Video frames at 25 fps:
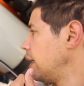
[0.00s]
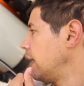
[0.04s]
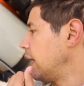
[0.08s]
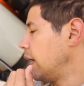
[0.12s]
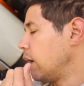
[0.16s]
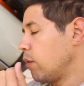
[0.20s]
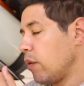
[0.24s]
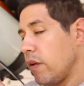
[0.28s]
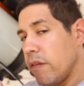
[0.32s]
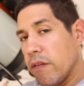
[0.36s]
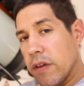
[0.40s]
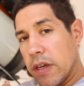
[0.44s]

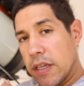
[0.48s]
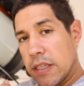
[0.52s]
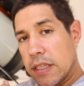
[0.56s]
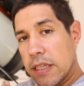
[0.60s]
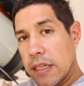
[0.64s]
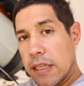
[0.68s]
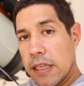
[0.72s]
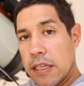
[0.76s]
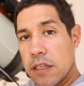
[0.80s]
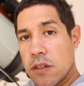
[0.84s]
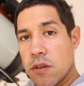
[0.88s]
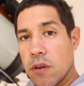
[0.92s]
However,
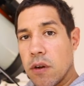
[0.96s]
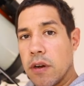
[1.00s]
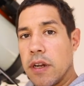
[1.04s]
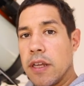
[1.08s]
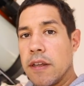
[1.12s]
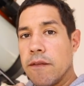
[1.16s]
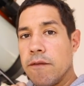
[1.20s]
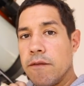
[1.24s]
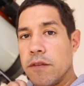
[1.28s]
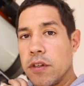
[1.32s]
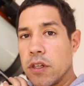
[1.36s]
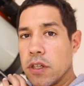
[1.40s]
Celestron
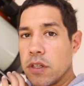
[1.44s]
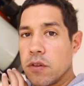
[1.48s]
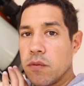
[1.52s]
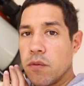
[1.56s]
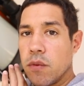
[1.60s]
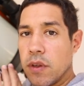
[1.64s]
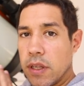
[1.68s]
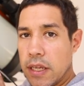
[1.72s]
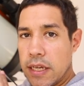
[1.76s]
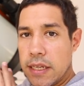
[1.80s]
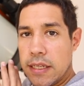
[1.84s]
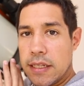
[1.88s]
have
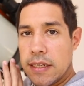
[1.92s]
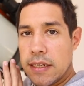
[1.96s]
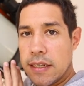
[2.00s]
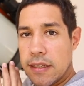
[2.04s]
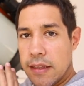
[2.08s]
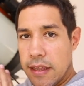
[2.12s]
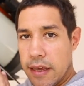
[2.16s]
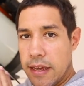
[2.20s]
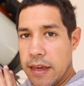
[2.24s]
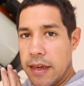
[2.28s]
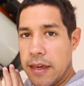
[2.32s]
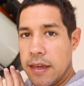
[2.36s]
just
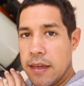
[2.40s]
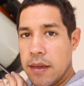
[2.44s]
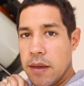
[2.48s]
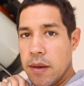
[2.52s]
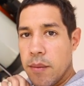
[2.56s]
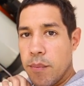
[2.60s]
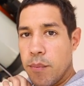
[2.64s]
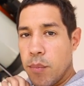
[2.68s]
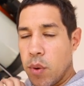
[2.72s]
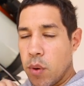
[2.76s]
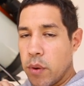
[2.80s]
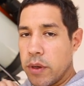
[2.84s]
released their
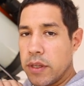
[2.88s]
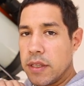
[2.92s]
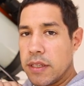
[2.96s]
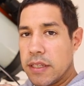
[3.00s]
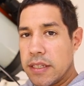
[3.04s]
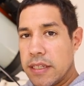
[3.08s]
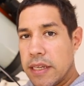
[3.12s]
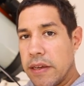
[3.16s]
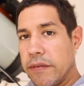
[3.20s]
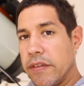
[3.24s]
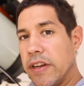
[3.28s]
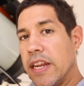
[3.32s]

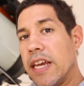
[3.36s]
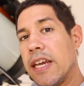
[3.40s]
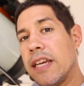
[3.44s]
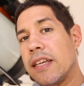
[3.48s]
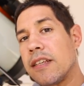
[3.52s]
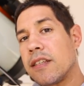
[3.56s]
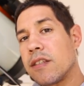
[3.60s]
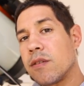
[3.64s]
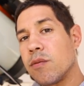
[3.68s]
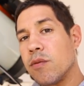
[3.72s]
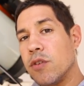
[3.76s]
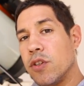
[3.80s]

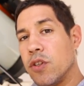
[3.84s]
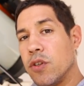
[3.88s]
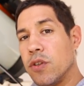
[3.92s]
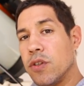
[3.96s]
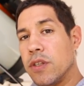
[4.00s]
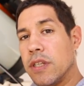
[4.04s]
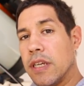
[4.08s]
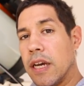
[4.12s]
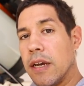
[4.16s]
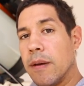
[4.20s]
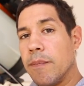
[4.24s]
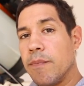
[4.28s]
0.7x
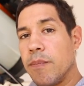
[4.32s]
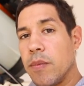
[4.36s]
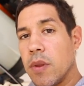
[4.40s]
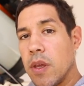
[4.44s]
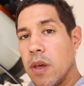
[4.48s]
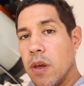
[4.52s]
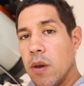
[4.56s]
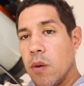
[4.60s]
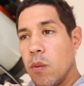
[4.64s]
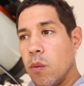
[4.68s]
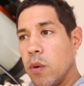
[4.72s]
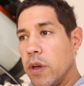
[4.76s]
reducer,
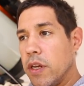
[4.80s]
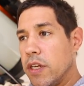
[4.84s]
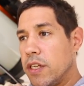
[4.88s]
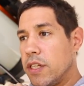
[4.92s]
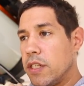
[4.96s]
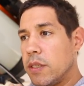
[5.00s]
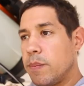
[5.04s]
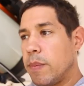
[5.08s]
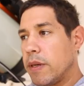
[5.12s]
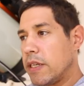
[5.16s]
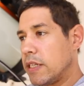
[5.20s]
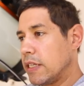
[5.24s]

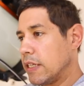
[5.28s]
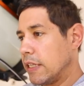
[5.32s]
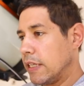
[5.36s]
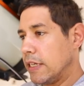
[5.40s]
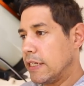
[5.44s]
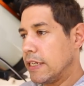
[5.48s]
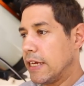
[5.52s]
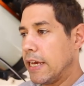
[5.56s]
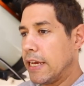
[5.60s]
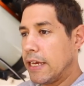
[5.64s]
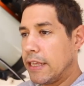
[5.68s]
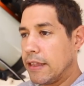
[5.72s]
which is
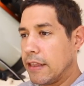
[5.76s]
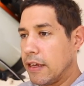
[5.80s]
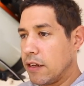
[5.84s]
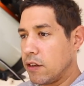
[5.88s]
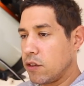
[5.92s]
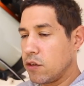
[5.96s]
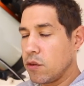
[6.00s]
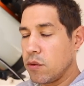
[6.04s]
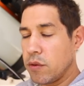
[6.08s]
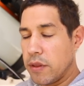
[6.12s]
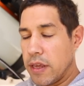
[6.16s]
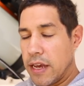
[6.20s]
basically taking
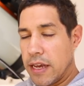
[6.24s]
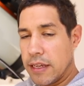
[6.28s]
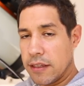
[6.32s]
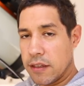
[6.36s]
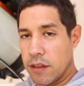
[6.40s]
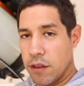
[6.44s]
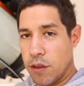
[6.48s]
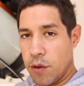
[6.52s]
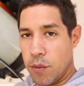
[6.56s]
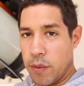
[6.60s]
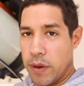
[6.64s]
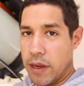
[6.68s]
that
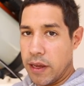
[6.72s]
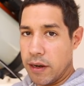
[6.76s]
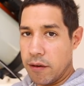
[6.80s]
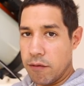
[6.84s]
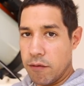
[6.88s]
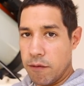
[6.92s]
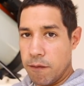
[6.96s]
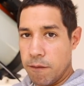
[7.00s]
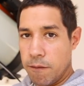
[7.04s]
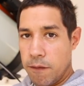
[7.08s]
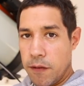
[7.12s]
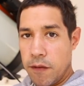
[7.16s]

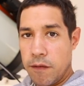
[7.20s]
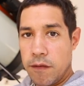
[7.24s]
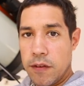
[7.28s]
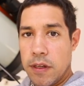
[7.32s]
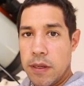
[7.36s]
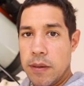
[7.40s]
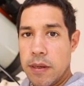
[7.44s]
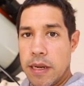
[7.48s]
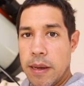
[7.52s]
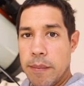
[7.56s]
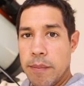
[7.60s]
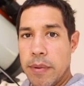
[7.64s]

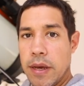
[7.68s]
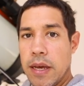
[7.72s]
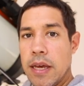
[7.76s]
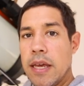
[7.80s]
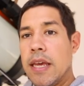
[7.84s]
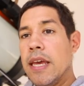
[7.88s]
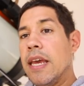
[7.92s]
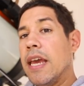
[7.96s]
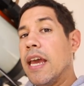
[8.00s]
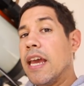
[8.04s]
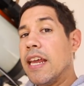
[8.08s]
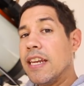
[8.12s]
2350 number
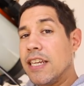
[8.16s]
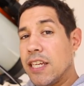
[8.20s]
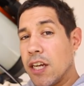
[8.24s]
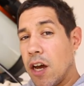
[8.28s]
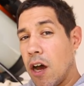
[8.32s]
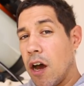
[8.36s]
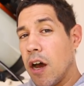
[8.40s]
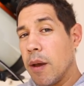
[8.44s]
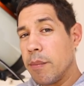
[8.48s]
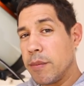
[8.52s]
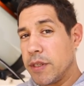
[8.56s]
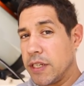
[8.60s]
and
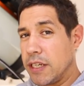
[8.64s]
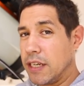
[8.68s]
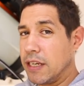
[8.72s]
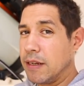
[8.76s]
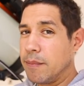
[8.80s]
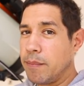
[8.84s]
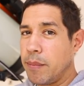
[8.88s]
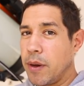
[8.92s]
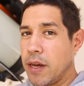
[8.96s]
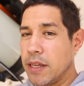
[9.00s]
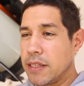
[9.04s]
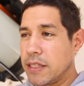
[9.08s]
timesing
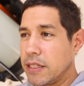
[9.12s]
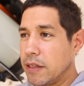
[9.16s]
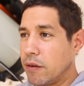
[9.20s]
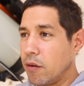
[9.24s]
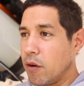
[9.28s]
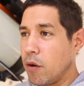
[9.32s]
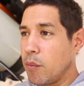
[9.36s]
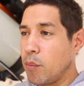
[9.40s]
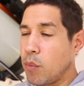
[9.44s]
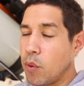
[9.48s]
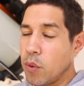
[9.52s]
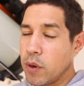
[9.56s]
it by
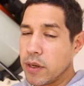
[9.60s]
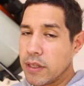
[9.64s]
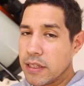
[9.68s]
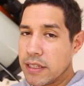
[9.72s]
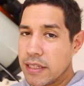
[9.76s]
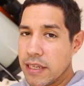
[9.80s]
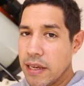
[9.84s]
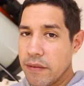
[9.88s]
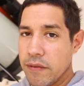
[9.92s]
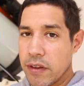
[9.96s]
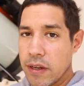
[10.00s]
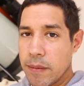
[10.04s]

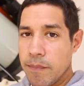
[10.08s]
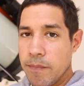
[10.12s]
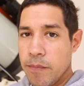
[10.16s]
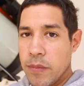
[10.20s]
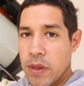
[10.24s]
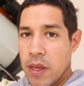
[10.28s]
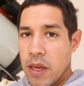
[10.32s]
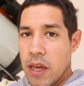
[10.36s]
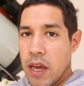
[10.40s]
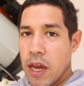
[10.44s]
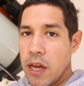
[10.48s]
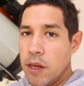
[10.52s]
0.7,
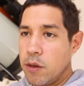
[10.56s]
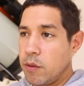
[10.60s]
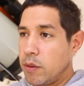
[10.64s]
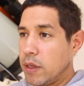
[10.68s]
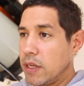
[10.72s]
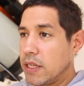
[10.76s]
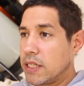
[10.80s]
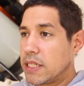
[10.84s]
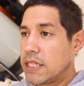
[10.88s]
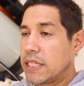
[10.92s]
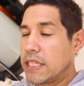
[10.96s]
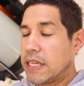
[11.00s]
and you
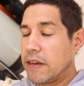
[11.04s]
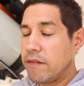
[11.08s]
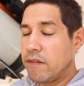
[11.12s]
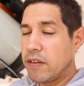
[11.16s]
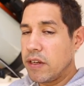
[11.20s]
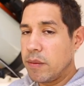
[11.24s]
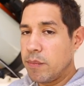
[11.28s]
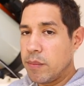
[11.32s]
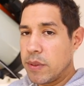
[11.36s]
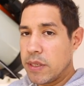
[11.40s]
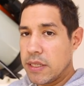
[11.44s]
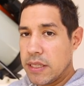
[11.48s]
get
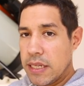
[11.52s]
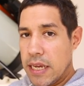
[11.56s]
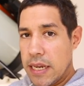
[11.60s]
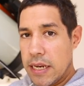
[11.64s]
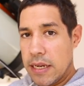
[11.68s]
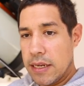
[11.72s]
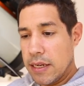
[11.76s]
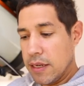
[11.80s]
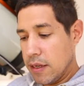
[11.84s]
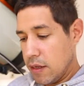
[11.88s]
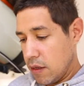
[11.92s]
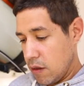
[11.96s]

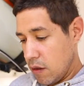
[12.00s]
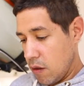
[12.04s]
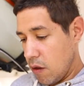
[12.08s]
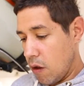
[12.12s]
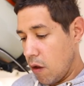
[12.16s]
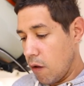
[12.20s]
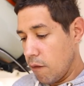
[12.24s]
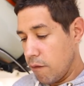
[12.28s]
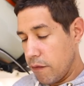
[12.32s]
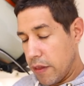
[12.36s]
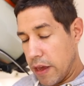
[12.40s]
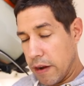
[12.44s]
70%
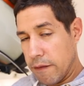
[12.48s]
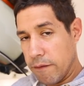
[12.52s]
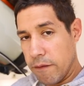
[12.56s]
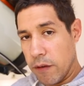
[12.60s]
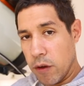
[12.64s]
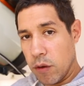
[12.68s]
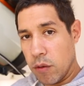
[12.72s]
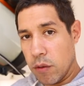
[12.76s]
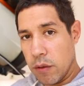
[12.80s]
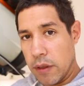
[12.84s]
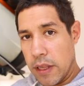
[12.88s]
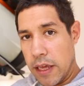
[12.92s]
of that
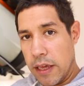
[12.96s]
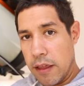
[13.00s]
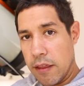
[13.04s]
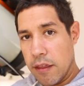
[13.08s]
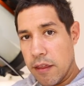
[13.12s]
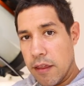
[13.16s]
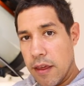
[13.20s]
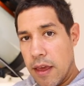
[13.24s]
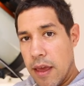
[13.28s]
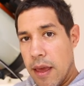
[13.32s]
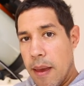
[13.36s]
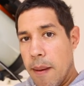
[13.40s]
focal
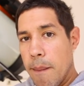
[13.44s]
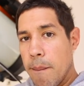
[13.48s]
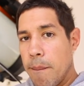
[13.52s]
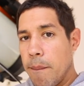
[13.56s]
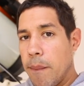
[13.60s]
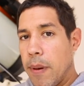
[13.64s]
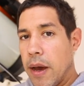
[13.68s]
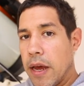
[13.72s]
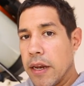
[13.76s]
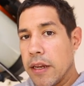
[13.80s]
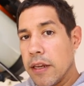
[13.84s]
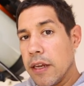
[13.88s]
length,
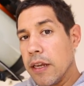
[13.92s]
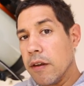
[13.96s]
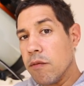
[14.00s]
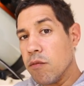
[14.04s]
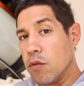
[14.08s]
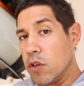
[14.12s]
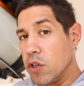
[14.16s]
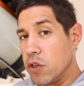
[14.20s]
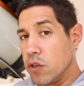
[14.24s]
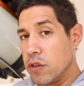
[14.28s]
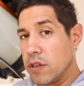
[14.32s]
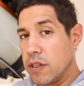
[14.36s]
but it
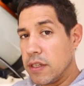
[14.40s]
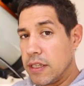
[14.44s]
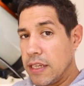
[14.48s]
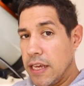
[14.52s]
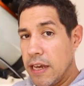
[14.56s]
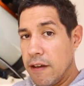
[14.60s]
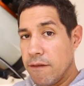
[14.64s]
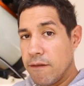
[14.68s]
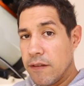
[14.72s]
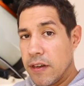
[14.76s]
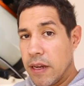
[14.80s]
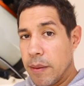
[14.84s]
reduces
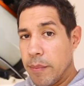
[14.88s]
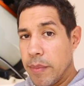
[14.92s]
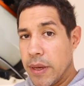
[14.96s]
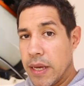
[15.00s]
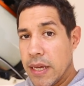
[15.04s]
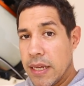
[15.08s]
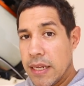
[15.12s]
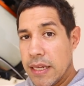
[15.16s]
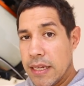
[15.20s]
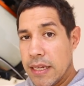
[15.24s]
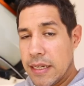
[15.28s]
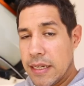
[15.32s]
the F
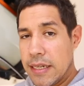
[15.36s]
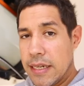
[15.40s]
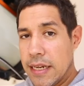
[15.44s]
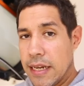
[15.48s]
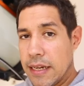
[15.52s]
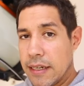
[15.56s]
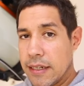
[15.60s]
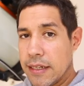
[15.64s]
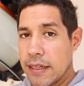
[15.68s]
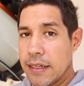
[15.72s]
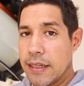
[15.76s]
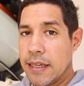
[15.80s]
number
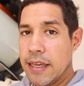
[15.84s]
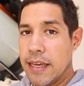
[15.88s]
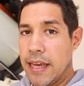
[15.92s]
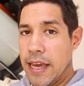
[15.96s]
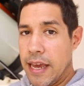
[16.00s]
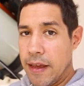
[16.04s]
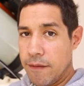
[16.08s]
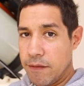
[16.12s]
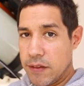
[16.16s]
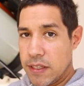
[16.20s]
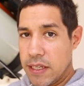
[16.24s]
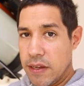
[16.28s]
down to
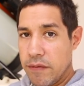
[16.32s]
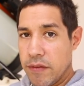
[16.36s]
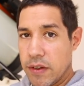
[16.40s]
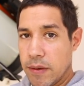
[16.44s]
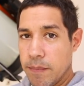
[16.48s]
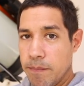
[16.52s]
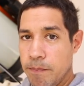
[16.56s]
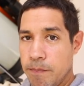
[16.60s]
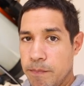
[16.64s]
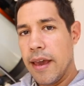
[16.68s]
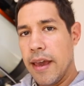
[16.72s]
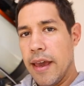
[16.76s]
F7.
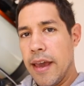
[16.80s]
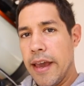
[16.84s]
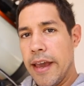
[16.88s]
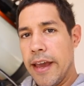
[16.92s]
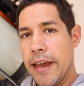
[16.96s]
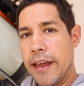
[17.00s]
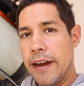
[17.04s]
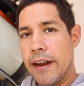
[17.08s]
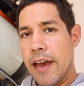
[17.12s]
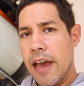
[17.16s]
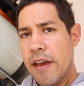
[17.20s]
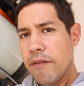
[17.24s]

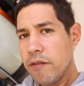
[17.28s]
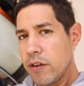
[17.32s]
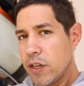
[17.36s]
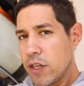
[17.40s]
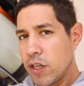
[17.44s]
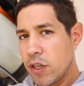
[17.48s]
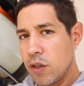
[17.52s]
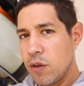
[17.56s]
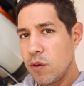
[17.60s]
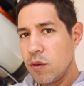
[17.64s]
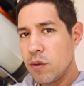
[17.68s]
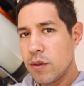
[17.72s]
And I
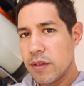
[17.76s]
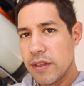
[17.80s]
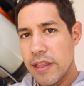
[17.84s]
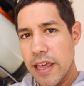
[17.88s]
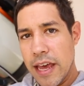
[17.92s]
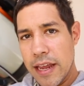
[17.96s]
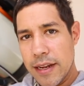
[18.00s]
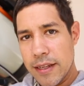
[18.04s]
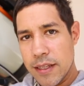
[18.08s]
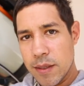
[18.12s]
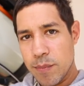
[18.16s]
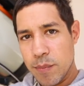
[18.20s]
haven't used
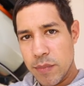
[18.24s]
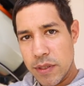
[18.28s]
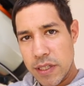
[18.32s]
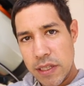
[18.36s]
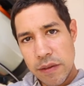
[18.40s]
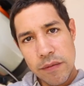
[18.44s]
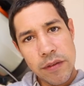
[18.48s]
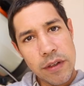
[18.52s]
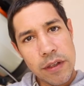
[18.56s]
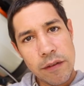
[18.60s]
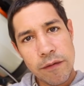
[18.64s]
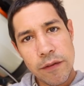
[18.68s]
that
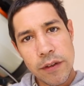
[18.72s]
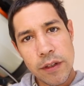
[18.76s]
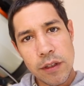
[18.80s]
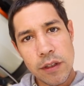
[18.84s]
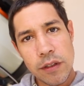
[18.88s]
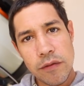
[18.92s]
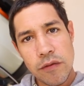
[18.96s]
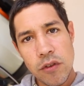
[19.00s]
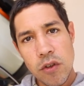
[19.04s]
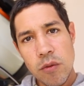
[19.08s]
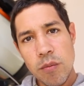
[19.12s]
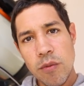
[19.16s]
specific
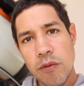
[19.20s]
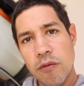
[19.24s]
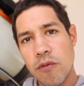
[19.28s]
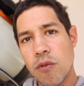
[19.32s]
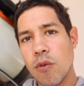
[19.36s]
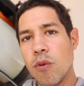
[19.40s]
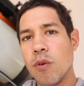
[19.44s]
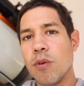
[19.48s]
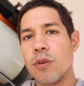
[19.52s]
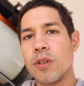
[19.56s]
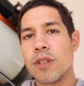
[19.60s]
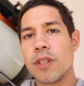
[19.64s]
field of view
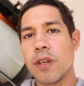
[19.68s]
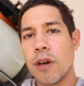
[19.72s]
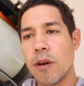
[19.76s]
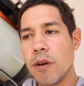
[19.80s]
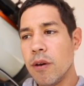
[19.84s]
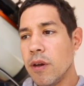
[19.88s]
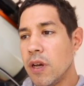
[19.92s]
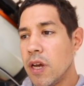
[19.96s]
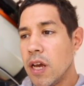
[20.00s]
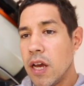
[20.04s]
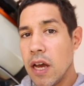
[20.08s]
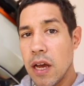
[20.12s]
before,
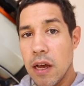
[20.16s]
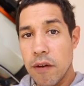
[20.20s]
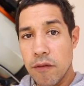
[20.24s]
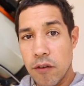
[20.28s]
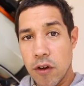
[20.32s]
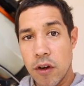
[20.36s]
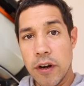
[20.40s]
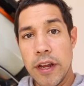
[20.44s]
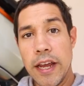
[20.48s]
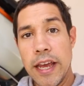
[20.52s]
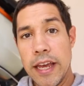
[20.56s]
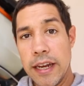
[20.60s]
so I've
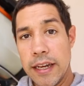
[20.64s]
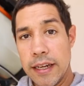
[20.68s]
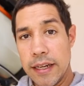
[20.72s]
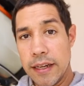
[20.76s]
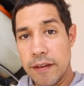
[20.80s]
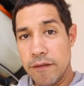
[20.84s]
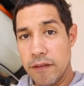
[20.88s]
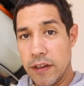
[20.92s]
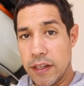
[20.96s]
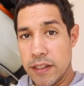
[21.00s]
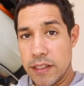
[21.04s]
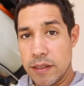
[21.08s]
gone ahead and
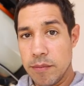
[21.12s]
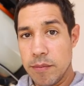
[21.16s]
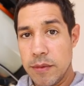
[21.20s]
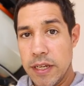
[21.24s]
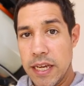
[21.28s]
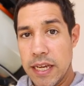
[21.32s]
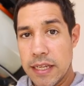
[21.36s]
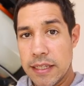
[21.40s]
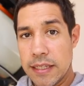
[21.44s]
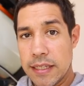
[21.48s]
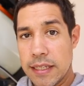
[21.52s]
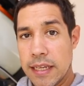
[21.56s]
I've done some
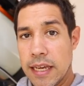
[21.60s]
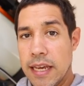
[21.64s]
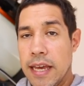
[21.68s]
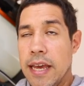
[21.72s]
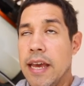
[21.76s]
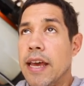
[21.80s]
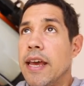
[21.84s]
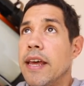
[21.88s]
tests.